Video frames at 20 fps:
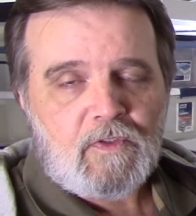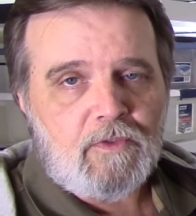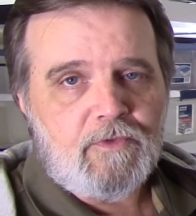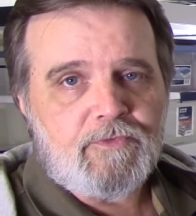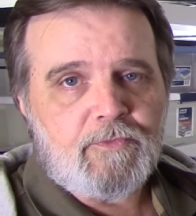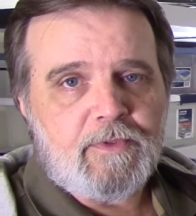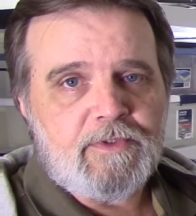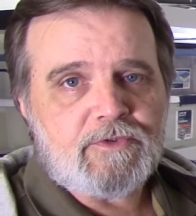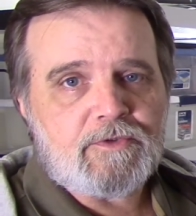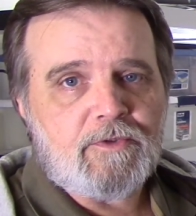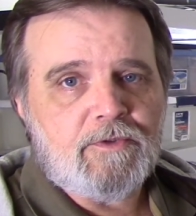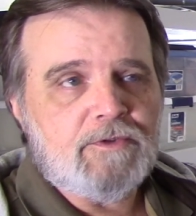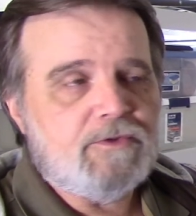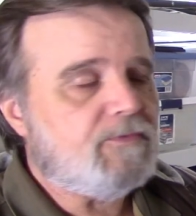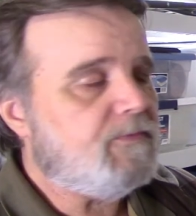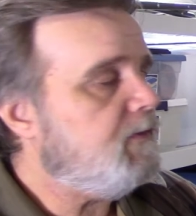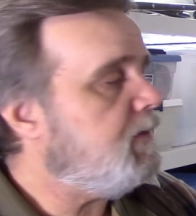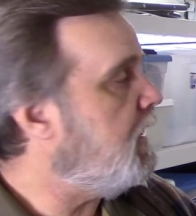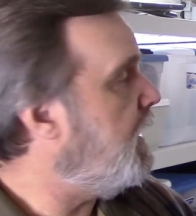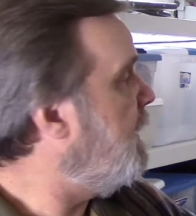3 screws
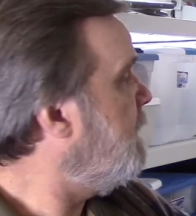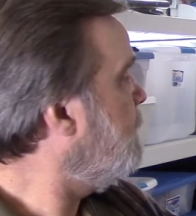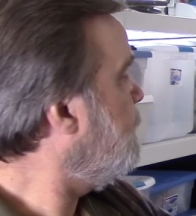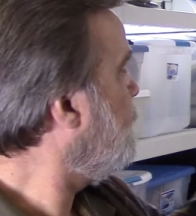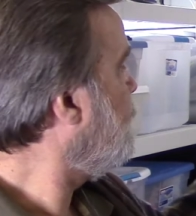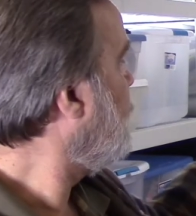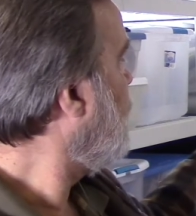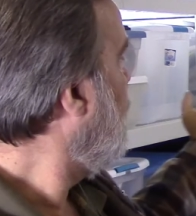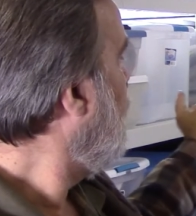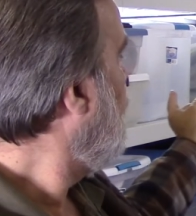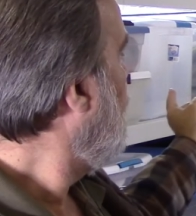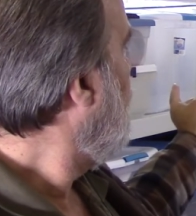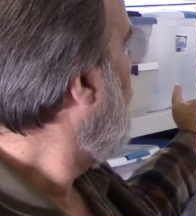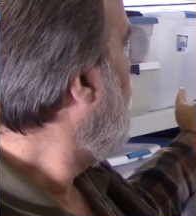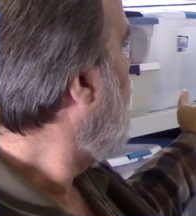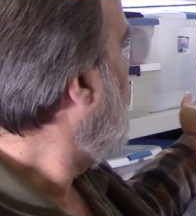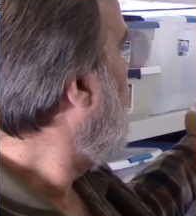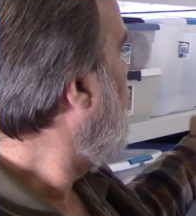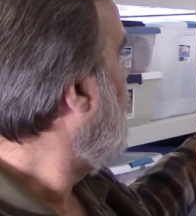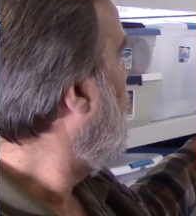for that.
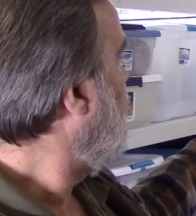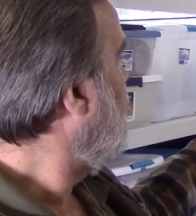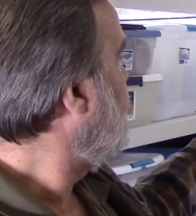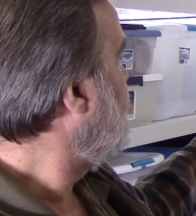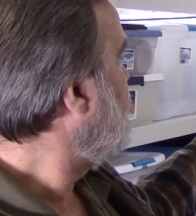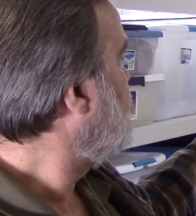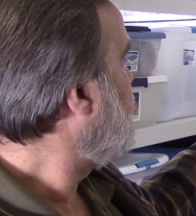The